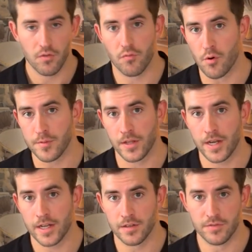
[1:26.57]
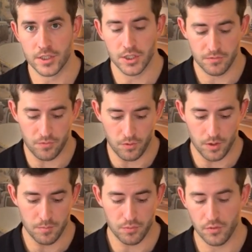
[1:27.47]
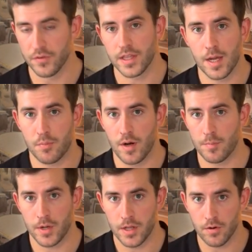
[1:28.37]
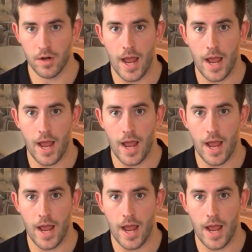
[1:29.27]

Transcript: formulating a vision for improving that property or